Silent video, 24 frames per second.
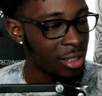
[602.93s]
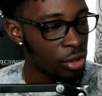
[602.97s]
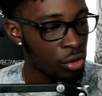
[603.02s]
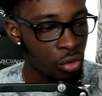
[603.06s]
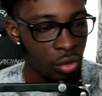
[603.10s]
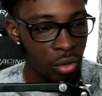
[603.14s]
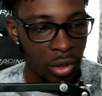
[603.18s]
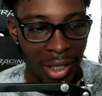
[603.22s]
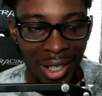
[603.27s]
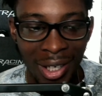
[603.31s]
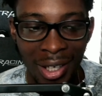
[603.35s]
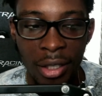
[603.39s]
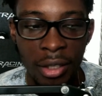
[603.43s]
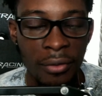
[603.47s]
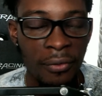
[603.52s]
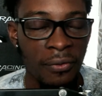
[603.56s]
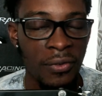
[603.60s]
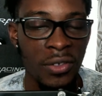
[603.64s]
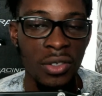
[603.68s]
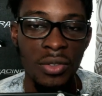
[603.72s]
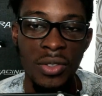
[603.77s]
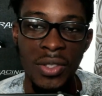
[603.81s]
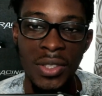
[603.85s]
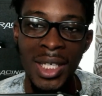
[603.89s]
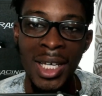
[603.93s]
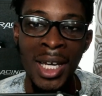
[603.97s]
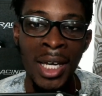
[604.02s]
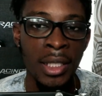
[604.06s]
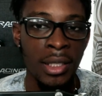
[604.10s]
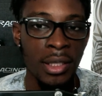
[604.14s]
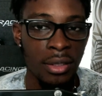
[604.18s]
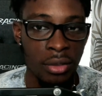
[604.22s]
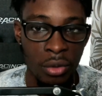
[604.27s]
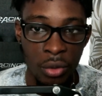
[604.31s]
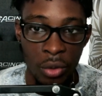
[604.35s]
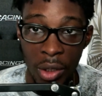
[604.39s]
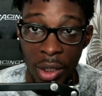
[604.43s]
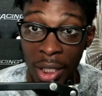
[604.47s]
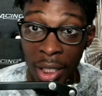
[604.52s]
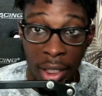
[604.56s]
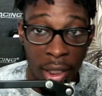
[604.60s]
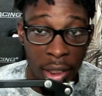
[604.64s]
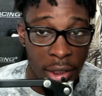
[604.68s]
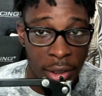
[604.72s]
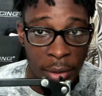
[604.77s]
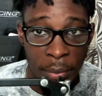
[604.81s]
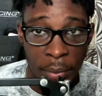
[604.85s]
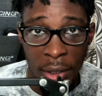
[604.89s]
It's okay to feel sad. It's
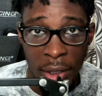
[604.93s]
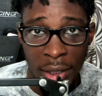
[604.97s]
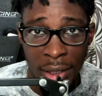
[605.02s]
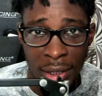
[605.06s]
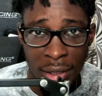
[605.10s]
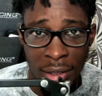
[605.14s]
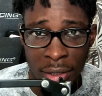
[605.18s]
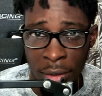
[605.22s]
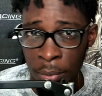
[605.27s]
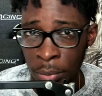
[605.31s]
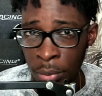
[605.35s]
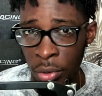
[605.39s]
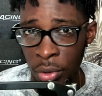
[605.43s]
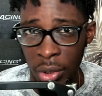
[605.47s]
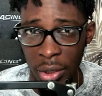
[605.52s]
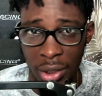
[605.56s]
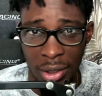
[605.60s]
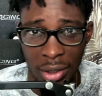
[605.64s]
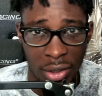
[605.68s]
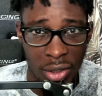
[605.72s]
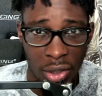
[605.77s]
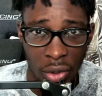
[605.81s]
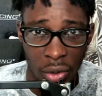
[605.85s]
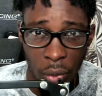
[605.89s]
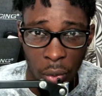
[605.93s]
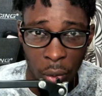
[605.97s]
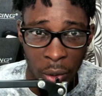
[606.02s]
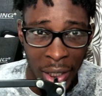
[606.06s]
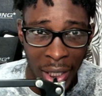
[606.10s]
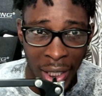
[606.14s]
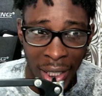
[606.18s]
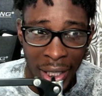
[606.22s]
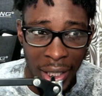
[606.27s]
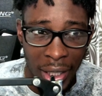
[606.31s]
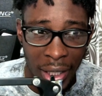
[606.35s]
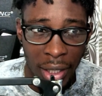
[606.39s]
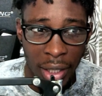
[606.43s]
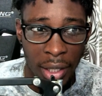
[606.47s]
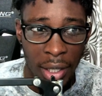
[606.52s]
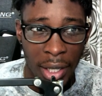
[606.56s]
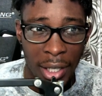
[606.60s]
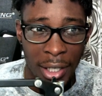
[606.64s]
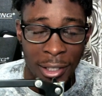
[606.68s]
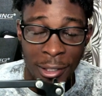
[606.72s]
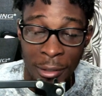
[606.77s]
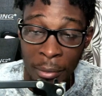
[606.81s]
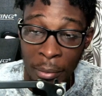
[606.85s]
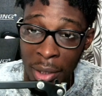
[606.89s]
okay to be disappointed. It's okay
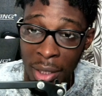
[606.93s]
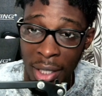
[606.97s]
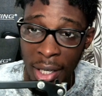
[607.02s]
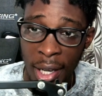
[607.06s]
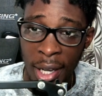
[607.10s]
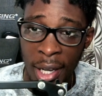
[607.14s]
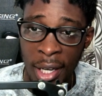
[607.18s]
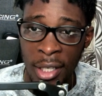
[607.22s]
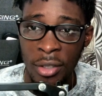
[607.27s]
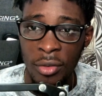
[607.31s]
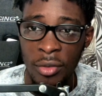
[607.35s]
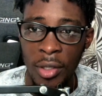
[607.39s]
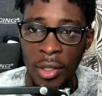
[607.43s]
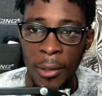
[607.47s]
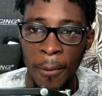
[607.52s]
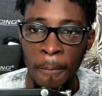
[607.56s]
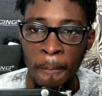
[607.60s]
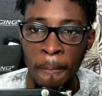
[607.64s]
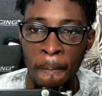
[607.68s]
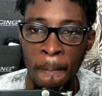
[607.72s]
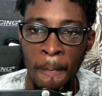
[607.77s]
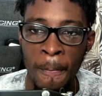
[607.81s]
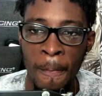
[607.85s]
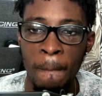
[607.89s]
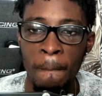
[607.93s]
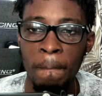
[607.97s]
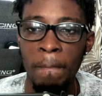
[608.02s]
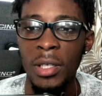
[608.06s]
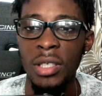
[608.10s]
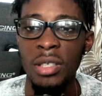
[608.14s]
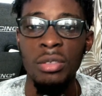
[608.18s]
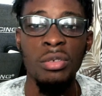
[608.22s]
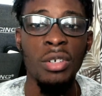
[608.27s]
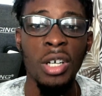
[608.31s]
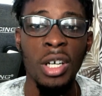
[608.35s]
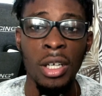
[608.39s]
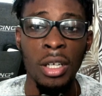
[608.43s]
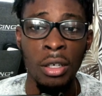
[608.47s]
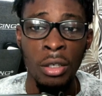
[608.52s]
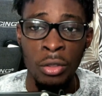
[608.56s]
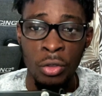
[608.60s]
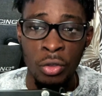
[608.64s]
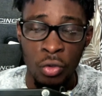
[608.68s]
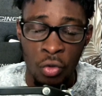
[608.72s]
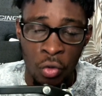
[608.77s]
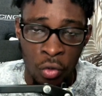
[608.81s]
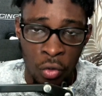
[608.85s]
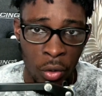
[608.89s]
to be angry, but you got to
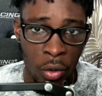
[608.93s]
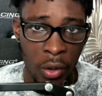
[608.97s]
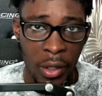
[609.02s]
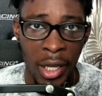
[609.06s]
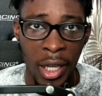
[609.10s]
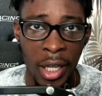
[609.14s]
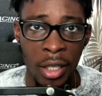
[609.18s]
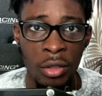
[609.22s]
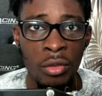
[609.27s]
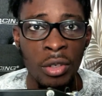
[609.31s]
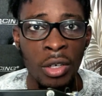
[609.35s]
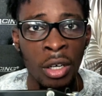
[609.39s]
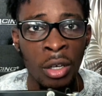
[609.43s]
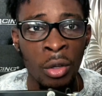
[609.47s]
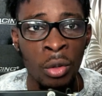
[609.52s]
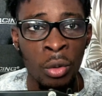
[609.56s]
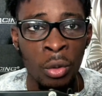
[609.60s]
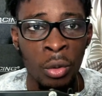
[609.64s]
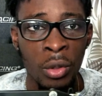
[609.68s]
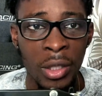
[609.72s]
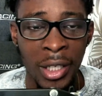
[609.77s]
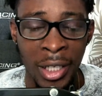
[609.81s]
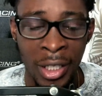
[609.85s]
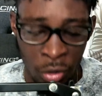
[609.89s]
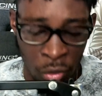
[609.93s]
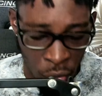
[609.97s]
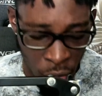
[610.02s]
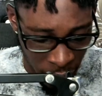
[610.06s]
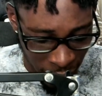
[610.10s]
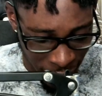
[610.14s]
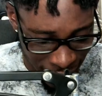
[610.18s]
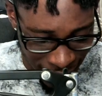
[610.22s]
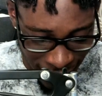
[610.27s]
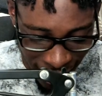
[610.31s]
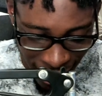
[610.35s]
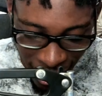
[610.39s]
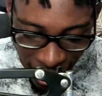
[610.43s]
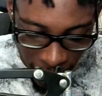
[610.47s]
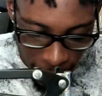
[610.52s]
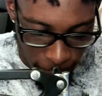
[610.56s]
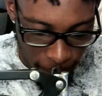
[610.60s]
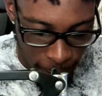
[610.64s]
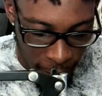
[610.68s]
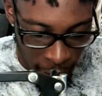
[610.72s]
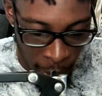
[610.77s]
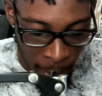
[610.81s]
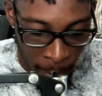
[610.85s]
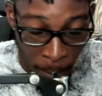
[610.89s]
control that. You got to own that. You got to take
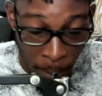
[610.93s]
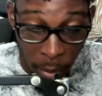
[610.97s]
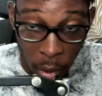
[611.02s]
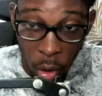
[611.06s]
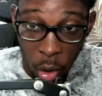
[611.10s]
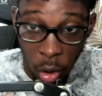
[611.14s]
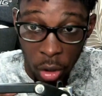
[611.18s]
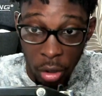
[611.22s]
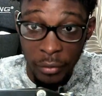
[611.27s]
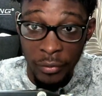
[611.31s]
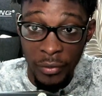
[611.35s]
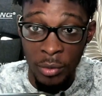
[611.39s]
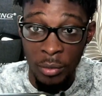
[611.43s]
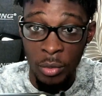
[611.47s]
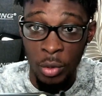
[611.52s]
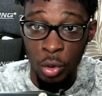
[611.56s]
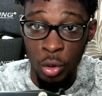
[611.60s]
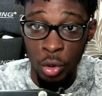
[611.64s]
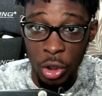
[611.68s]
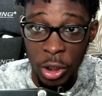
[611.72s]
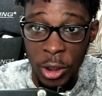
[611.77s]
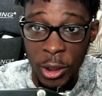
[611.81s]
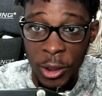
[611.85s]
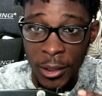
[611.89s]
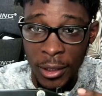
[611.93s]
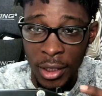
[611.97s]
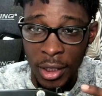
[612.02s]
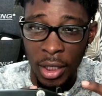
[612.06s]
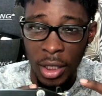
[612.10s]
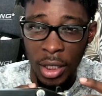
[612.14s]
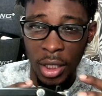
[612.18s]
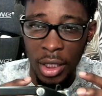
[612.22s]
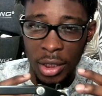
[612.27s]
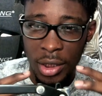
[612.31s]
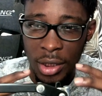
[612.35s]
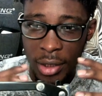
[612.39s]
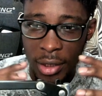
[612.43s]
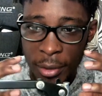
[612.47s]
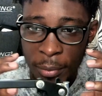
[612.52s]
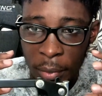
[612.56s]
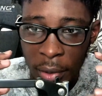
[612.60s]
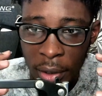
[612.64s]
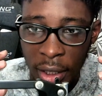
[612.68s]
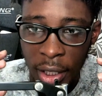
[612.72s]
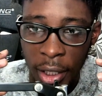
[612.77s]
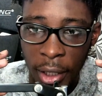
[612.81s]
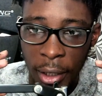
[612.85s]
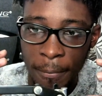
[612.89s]
that ball of emotion and just
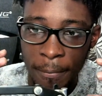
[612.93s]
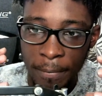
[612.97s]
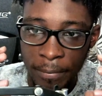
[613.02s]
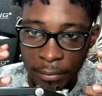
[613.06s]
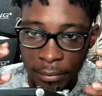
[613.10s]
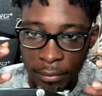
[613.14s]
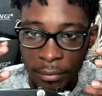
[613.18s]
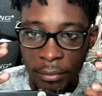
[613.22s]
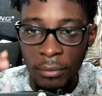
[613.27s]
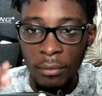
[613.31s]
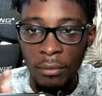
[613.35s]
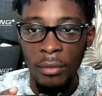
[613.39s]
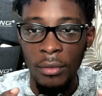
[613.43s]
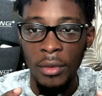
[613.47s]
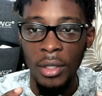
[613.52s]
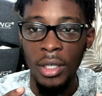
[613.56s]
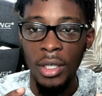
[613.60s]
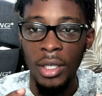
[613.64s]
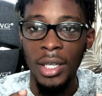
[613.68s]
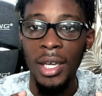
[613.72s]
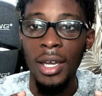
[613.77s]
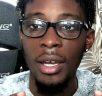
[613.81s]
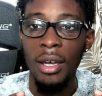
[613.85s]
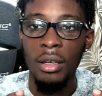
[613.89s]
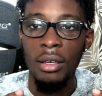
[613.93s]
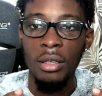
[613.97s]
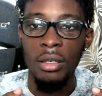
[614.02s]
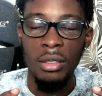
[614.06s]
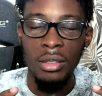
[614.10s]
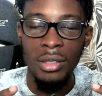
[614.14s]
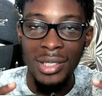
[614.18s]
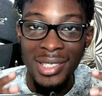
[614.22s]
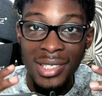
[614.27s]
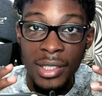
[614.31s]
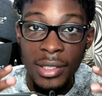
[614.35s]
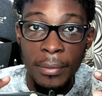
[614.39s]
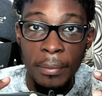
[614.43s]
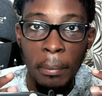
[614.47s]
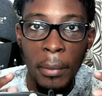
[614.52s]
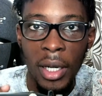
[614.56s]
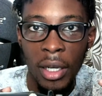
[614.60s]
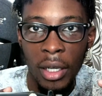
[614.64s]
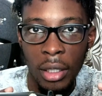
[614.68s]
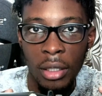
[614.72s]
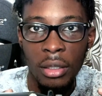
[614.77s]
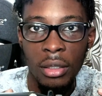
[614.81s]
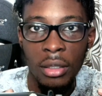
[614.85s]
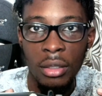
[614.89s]
be like, yeah, this is
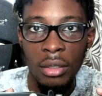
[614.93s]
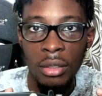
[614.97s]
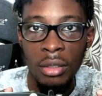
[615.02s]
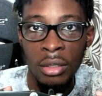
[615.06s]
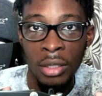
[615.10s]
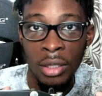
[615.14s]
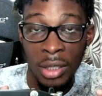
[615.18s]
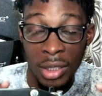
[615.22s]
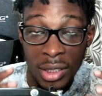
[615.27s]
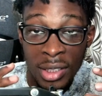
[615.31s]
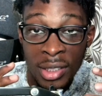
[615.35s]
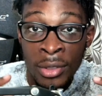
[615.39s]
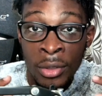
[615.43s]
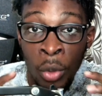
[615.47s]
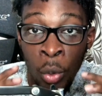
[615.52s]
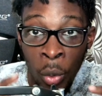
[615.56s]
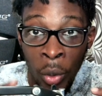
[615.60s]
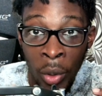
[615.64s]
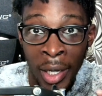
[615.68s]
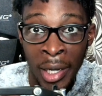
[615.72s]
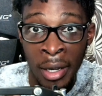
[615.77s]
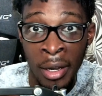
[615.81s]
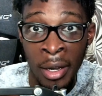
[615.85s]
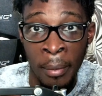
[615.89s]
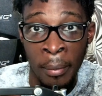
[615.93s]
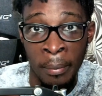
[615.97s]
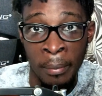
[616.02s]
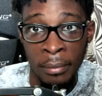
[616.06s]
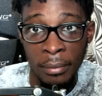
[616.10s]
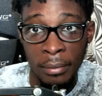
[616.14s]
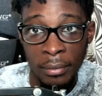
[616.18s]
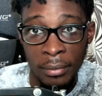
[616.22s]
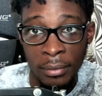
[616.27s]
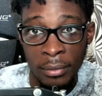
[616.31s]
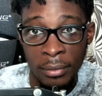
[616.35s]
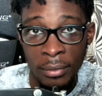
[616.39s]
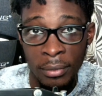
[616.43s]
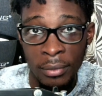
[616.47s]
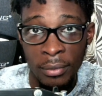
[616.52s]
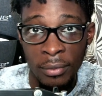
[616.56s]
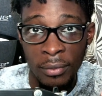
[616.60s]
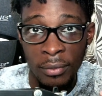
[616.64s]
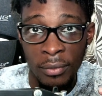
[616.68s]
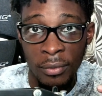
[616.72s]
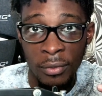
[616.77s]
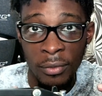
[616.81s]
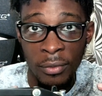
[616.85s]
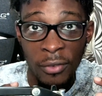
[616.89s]
mine. And this is who I am.
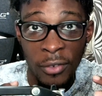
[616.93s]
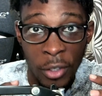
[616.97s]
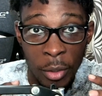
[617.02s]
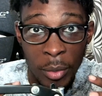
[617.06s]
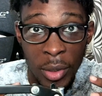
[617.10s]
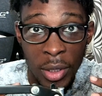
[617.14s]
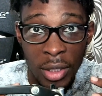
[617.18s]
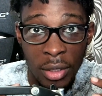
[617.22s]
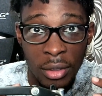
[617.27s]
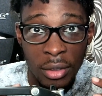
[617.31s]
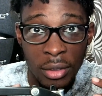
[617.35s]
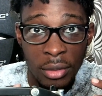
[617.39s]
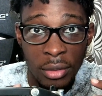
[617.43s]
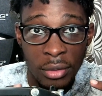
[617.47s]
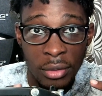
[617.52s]
Feel me?